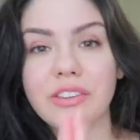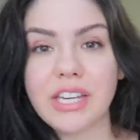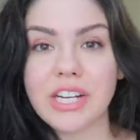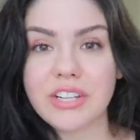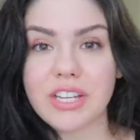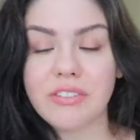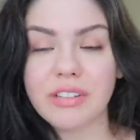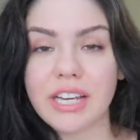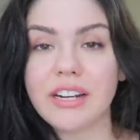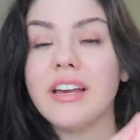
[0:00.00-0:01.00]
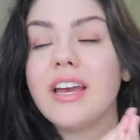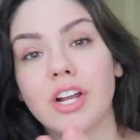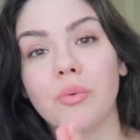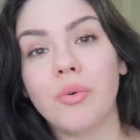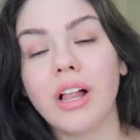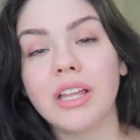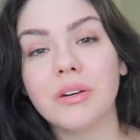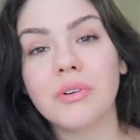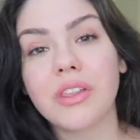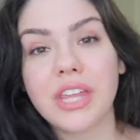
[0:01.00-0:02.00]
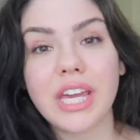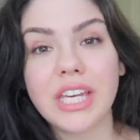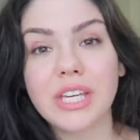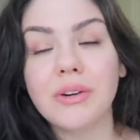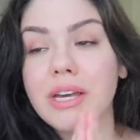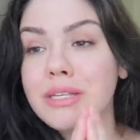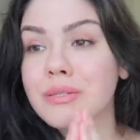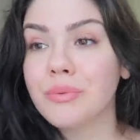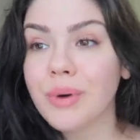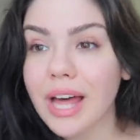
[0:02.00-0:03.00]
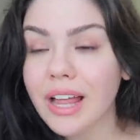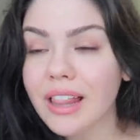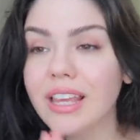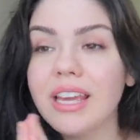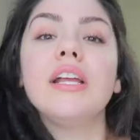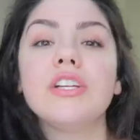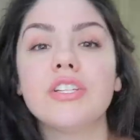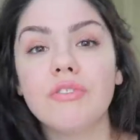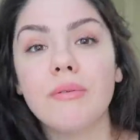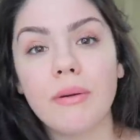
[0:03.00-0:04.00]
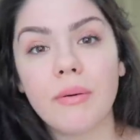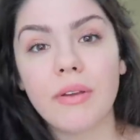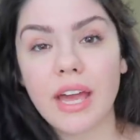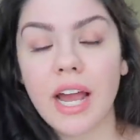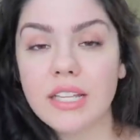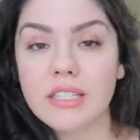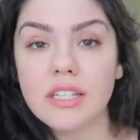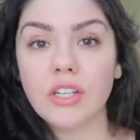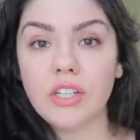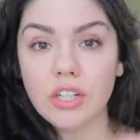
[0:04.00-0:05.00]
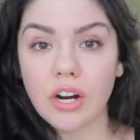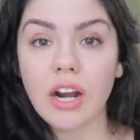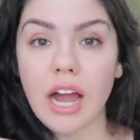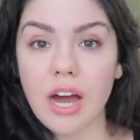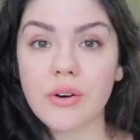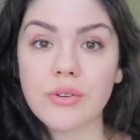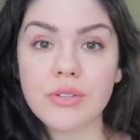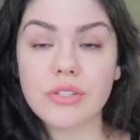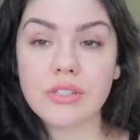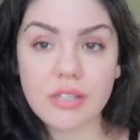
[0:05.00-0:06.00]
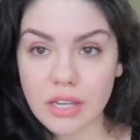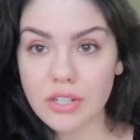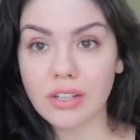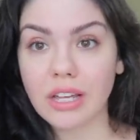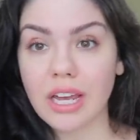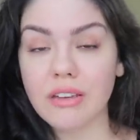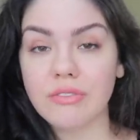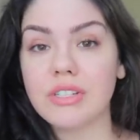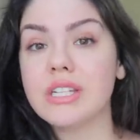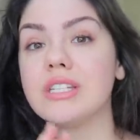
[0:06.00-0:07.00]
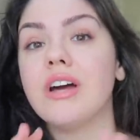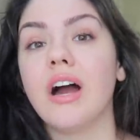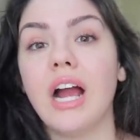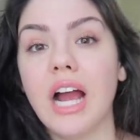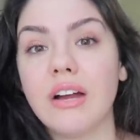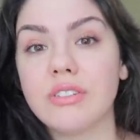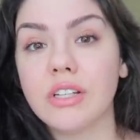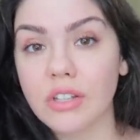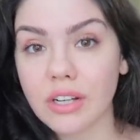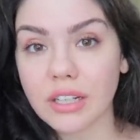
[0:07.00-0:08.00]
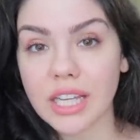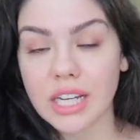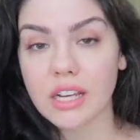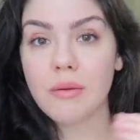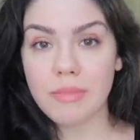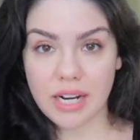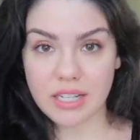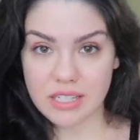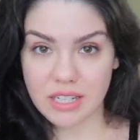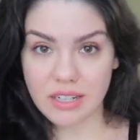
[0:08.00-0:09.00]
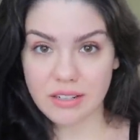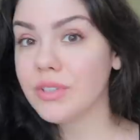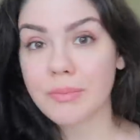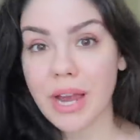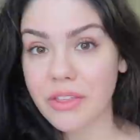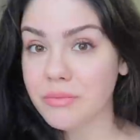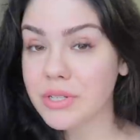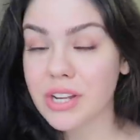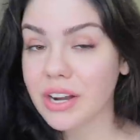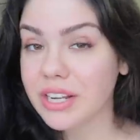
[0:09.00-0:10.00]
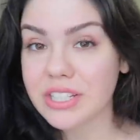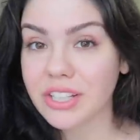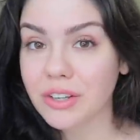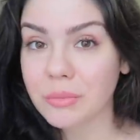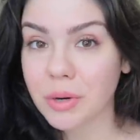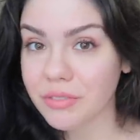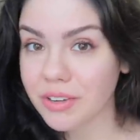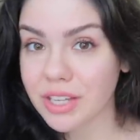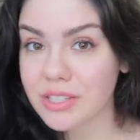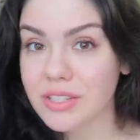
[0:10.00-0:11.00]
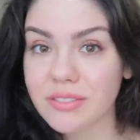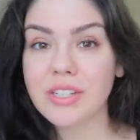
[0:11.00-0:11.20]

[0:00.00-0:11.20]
You'll thank yourself later. Your wallet will thank you as well. And just remember that your house and your life does not have to look like a magazine. Your bathroom does not need to look perfect.